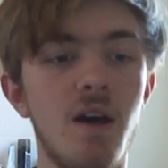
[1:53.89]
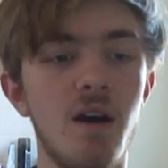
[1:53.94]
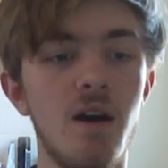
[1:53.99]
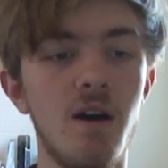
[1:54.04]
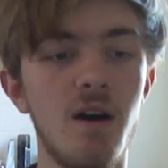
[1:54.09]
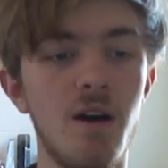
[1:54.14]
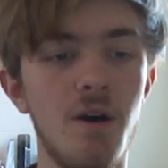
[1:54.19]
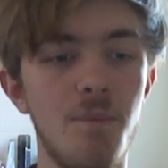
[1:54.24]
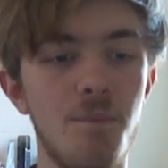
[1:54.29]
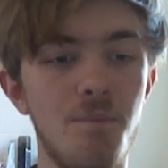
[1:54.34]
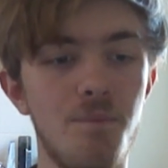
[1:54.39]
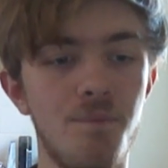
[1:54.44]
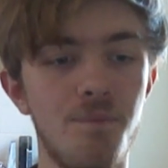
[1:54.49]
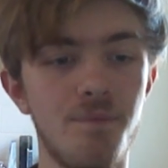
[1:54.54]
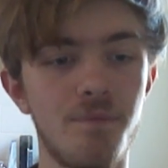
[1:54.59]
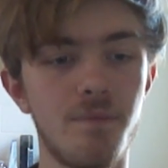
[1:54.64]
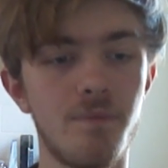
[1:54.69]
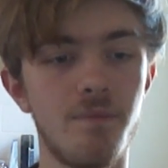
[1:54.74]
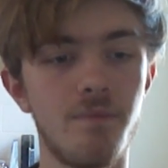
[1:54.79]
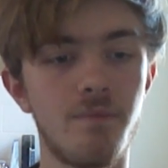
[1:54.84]

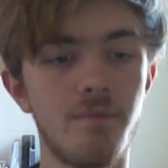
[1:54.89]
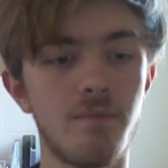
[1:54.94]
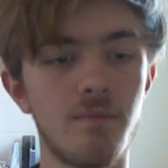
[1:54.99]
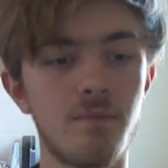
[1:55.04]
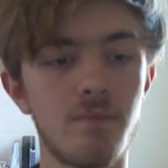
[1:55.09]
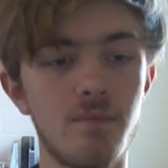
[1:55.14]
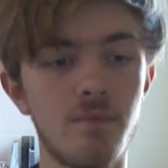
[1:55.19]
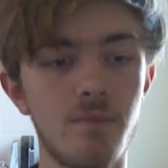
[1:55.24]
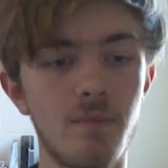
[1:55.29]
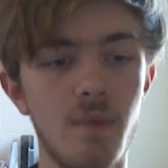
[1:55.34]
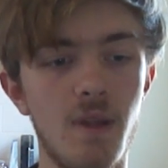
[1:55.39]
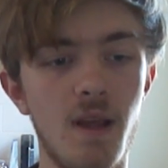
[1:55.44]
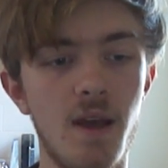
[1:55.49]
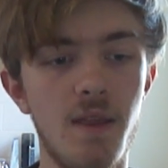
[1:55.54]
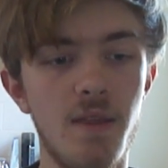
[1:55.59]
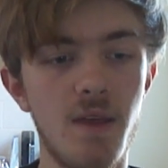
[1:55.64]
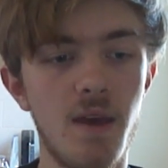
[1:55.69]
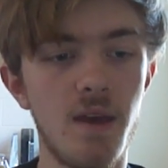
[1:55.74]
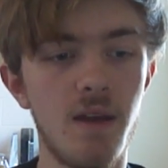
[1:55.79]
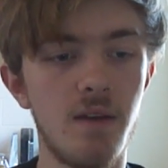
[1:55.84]

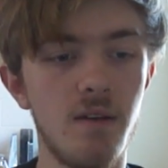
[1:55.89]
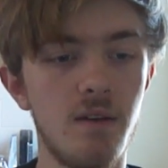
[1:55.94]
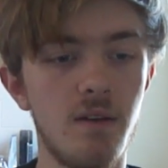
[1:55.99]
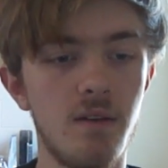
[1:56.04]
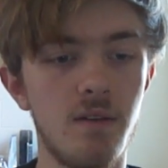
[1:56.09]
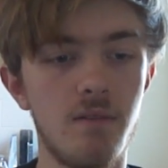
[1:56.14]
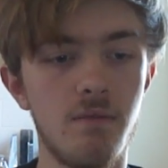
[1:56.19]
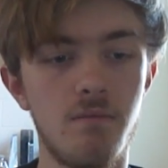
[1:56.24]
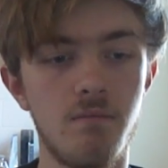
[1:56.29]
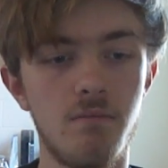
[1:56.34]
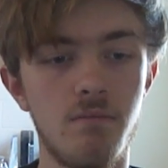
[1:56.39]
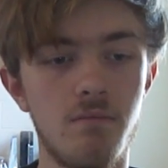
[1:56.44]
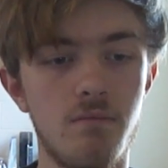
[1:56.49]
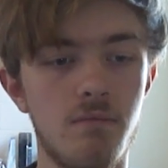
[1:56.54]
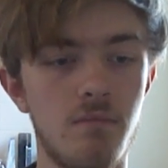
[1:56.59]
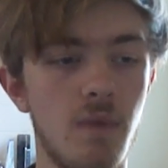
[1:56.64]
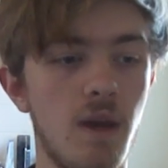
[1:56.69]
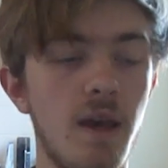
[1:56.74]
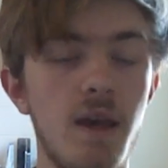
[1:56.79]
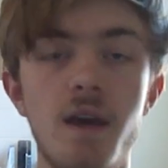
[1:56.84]
And then
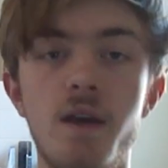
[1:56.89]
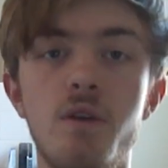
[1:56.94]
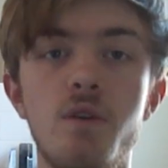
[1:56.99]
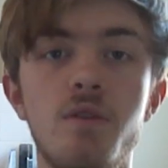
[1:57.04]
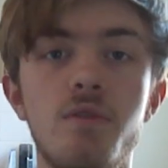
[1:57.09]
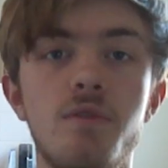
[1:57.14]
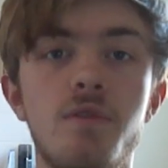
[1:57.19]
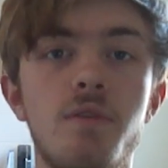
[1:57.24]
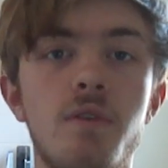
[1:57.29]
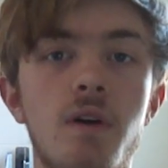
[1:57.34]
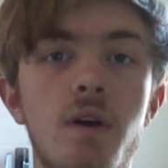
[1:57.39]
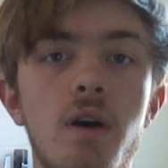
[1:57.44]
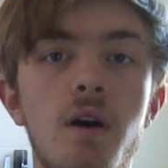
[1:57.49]
I head off.